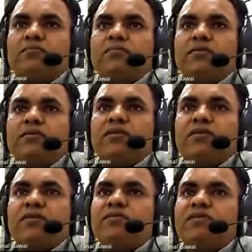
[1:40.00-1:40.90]

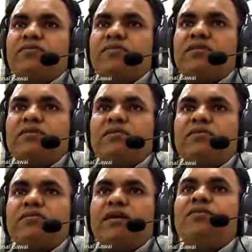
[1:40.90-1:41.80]
specifically that
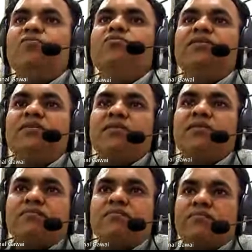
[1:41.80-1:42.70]
substance
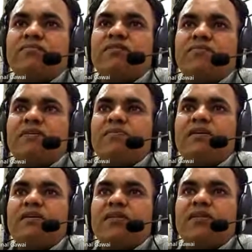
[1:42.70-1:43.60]
in the form of
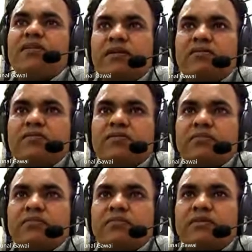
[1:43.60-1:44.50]
maybe polymer, it is
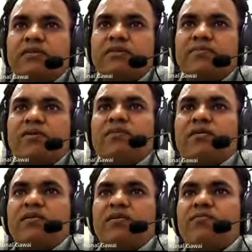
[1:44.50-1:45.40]
usually called as
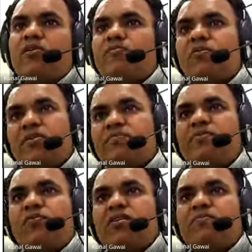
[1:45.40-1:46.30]
shell, wall,
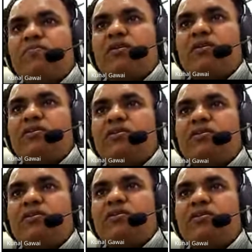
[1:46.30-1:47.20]
matrix or
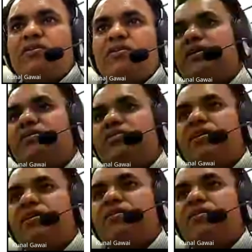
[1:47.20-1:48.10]
coating material.
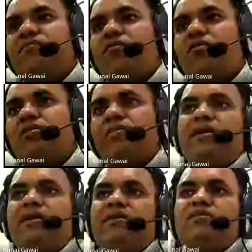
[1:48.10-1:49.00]
So
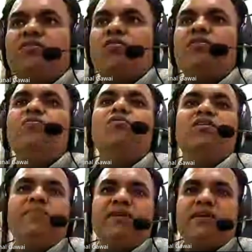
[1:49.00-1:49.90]
mostly these
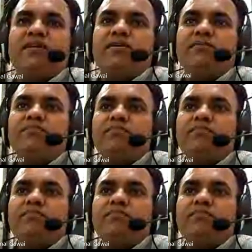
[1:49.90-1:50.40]
bioactive compounds,